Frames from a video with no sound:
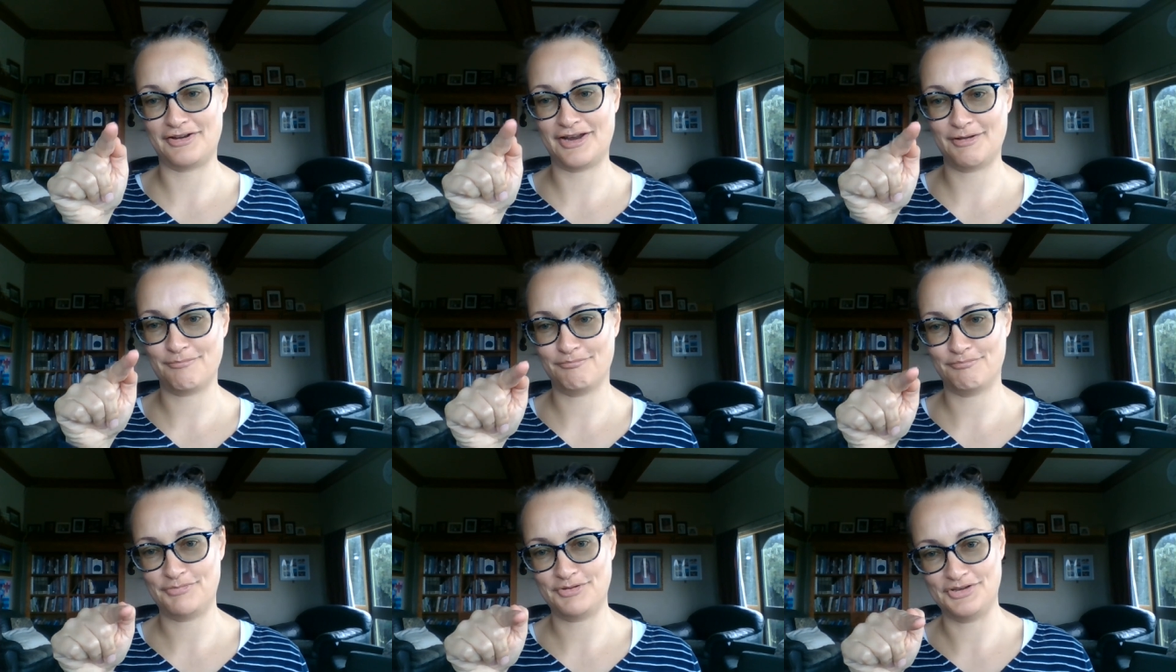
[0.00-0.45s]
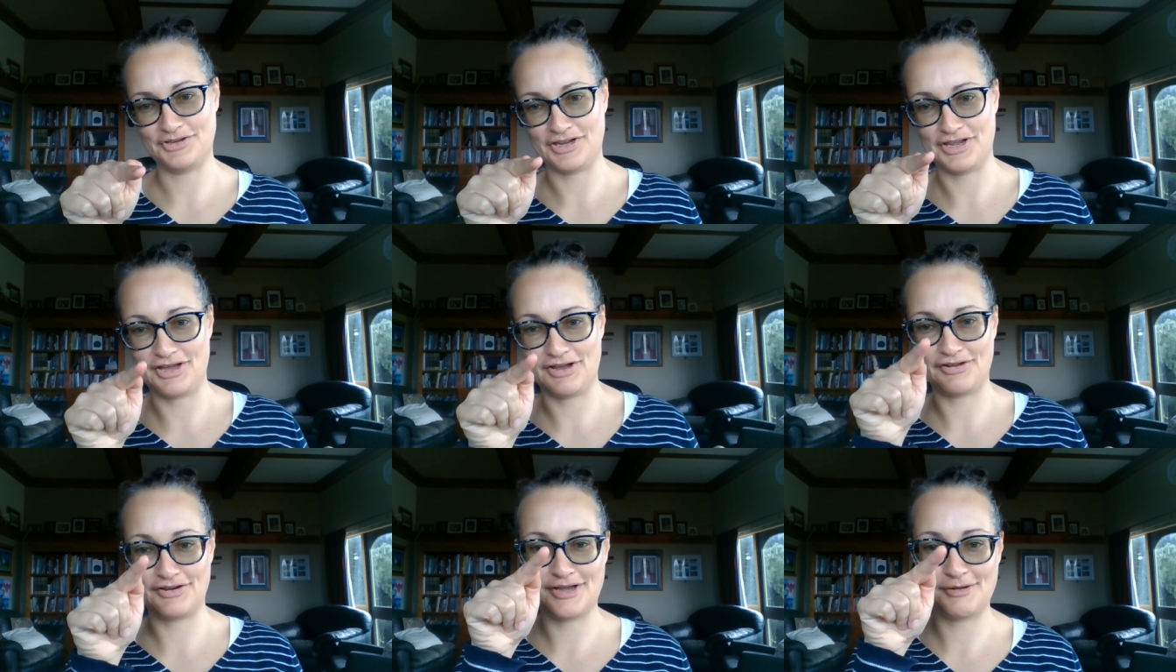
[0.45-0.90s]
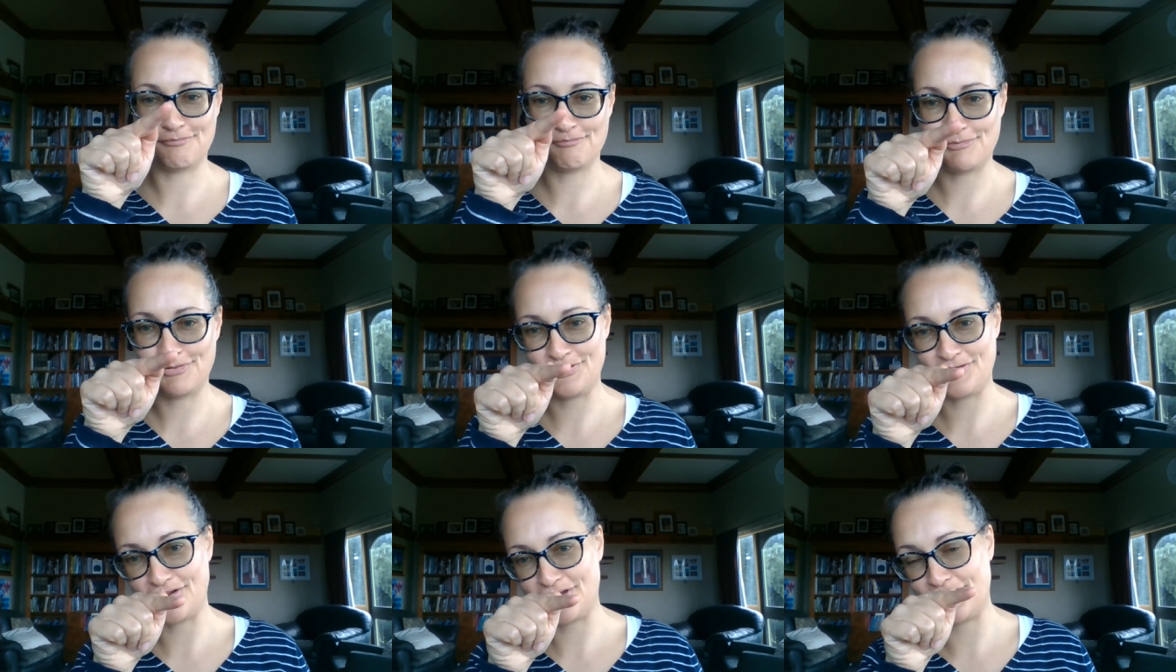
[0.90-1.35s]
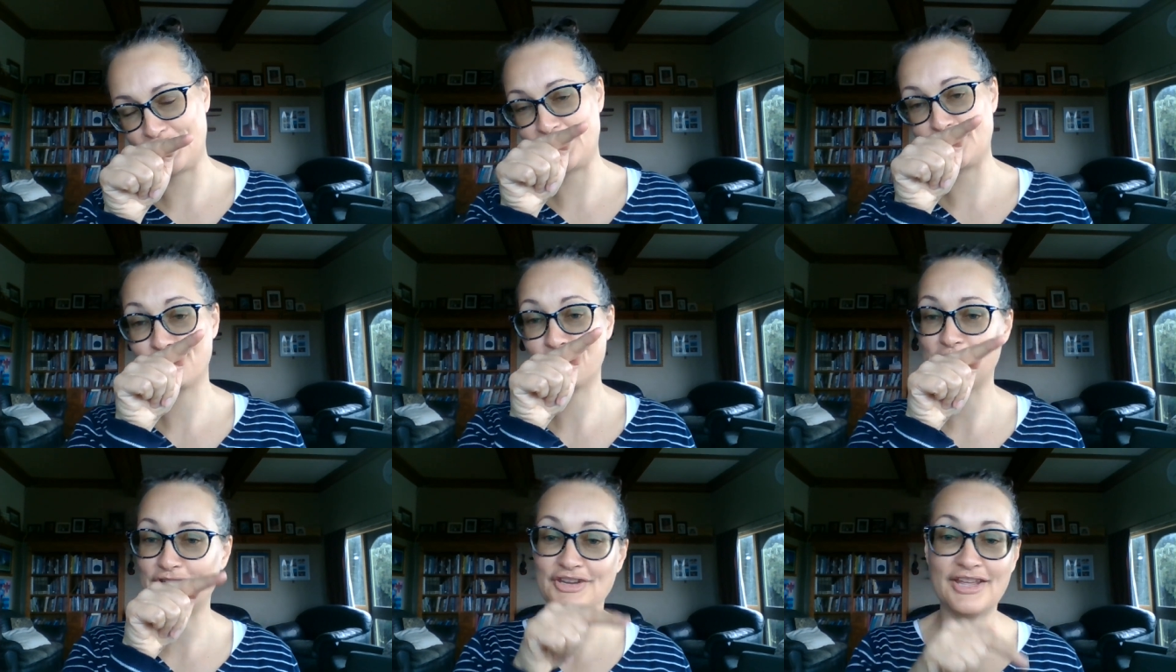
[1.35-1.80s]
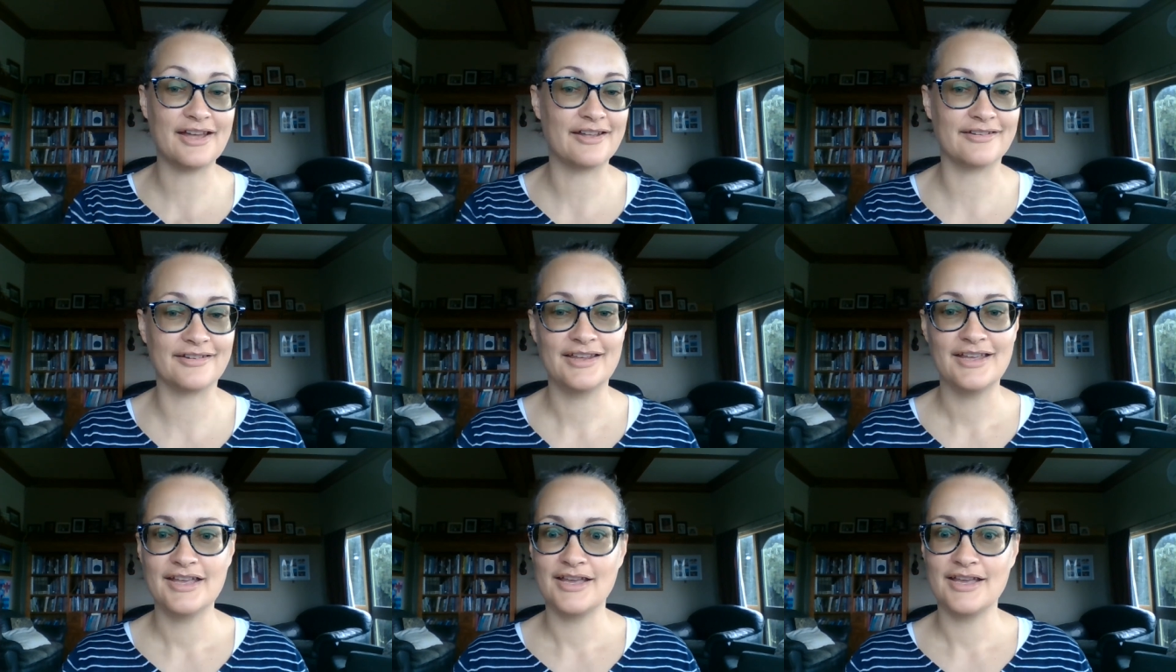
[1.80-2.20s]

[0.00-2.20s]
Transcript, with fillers: up and down, up and down, up and down.